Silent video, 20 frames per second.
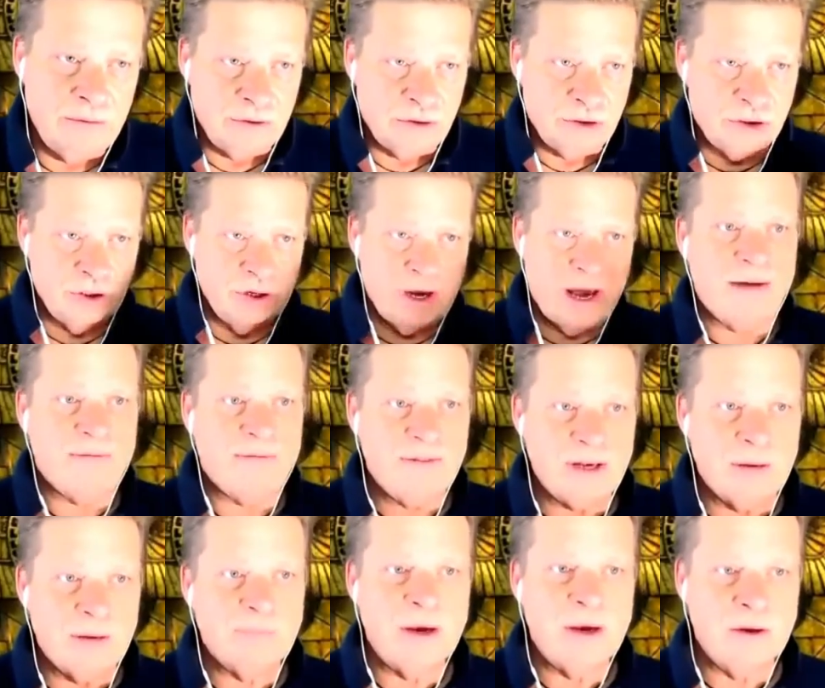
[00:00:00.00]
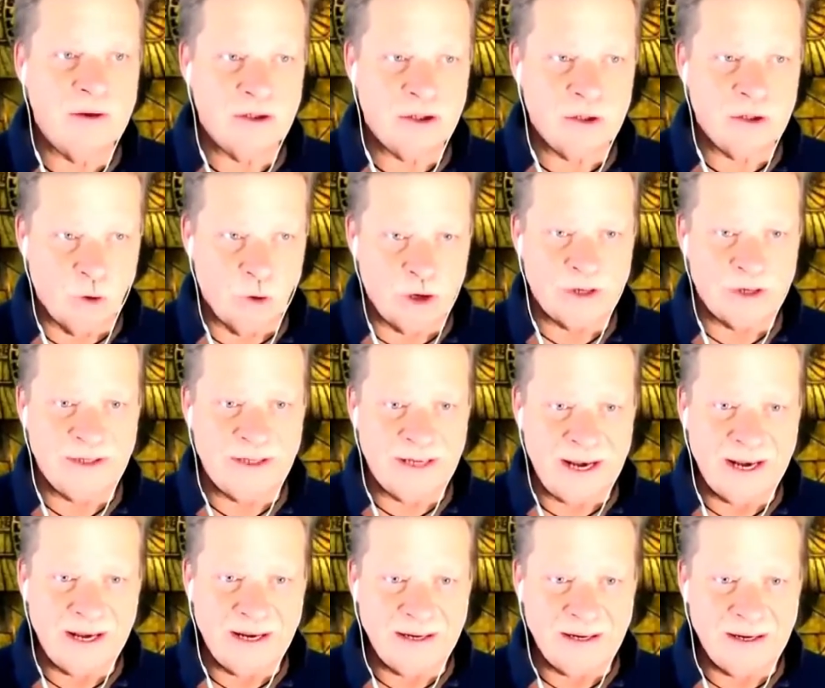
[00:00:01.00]
to have some work
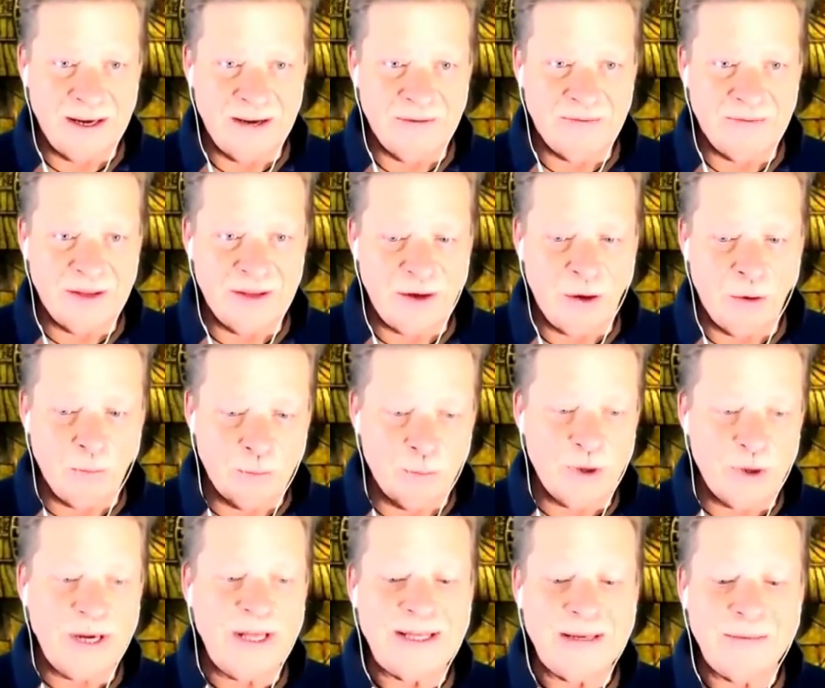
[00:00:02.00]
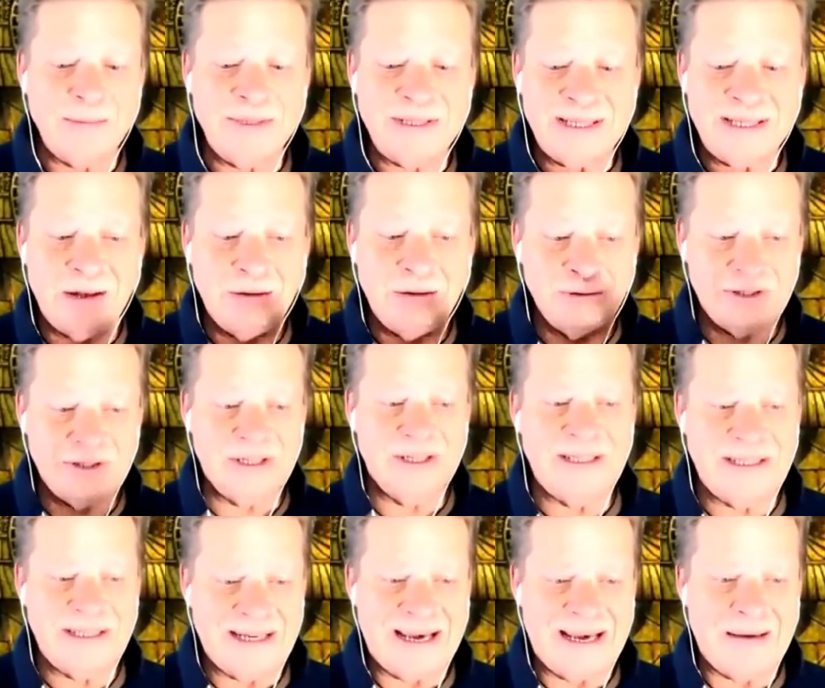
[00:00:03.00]
done, if they don't bring themselves to
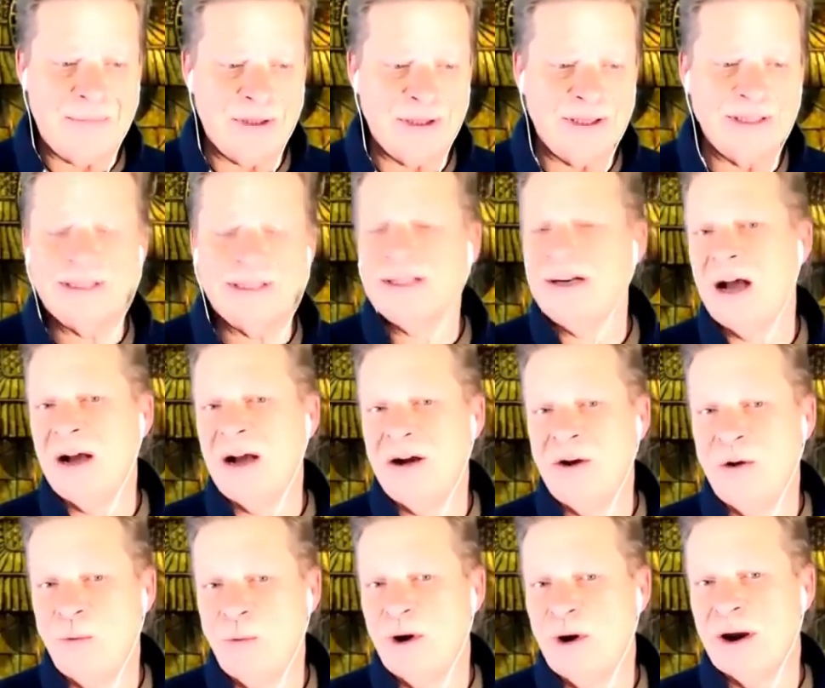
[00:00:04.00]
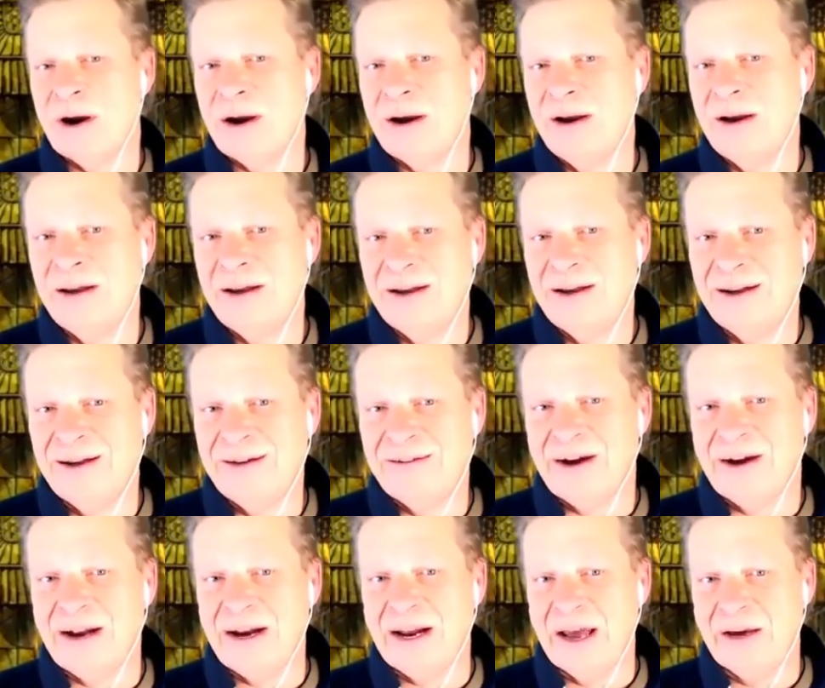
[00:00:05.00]
the table, it's not going to work,
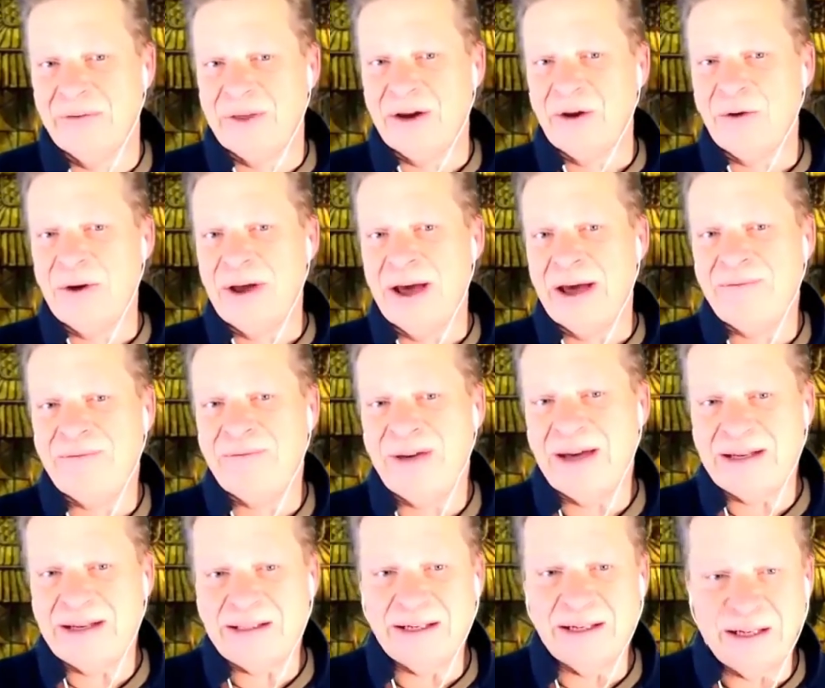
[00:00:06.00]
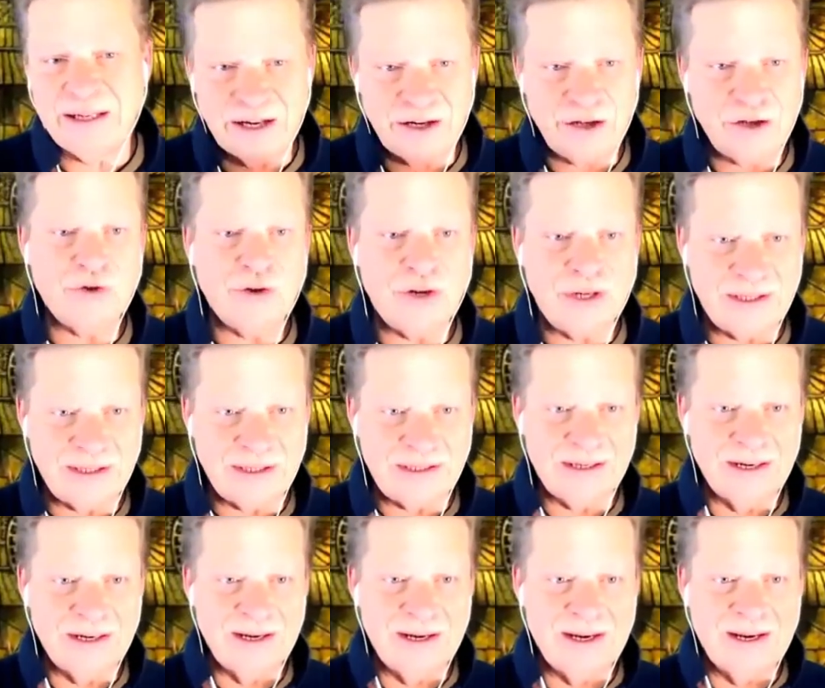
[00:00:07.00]
right? If they don't have vested interest
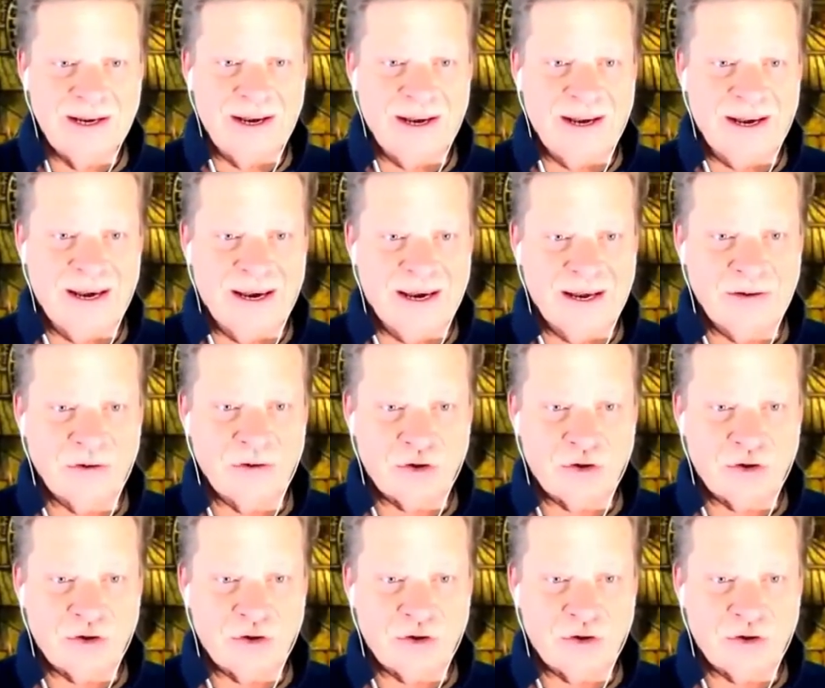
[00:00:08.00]
in